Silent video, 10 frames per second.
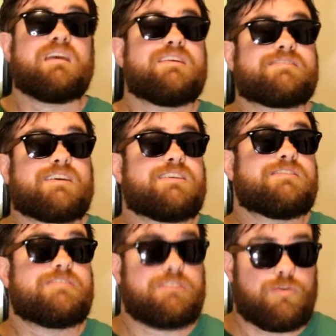it is a
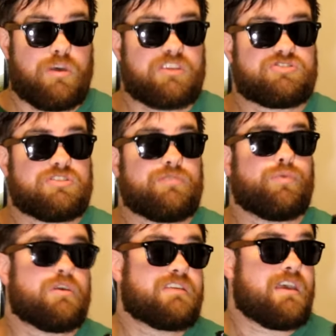continuation of
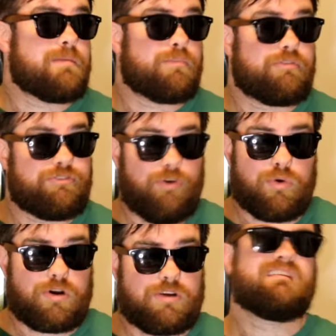what came
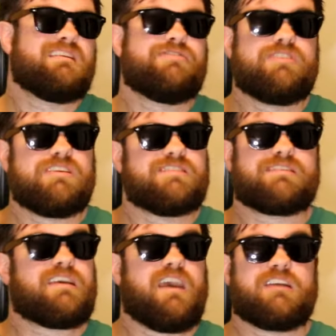before. Even his
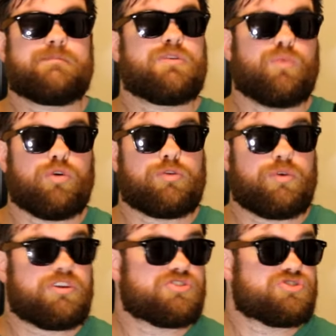Academy
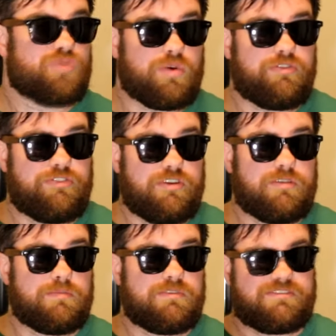Award-winning short
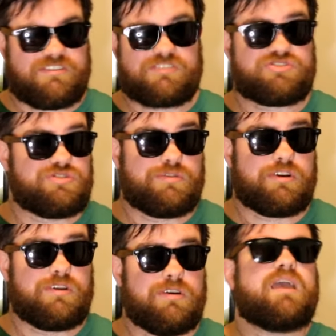film, Six
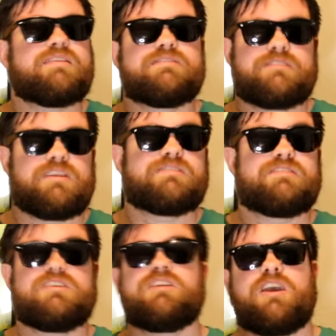Shooter, ends in a
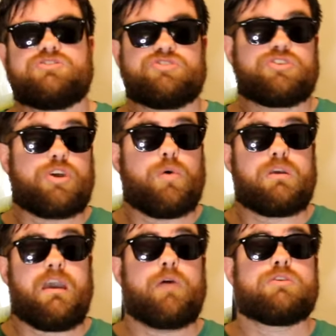teenager
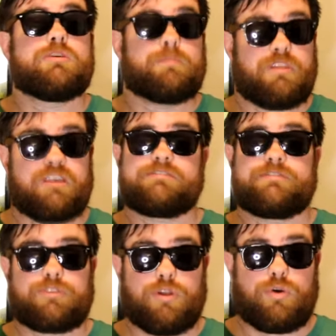going out in a blaze
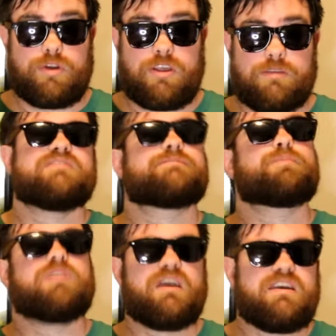of glory. His
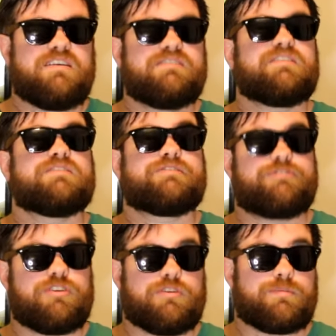plays and his
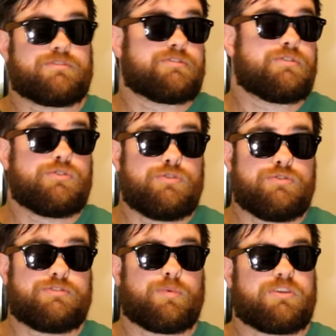films
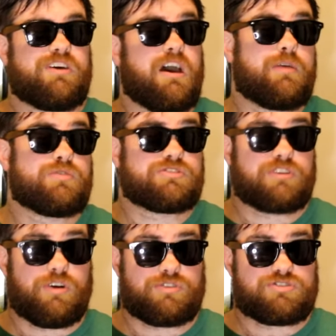ooze with Irish
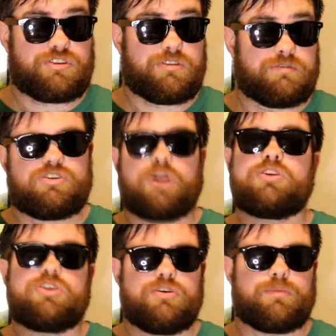culture, dark
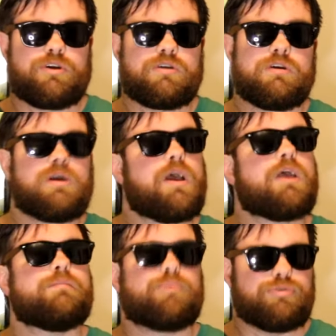humor,
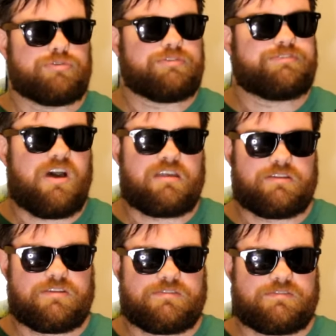and brutal
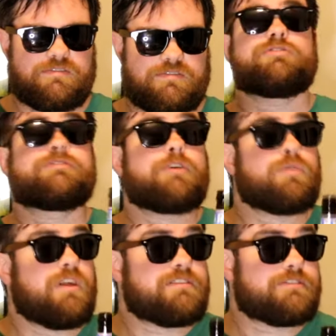violence. So
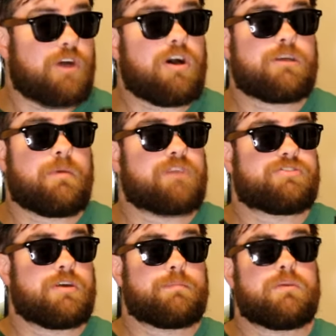let's talk about
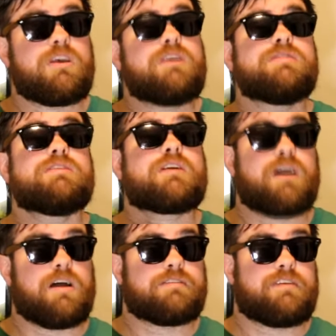them in the
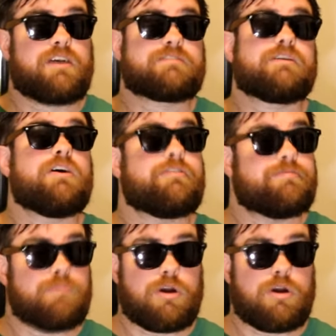context of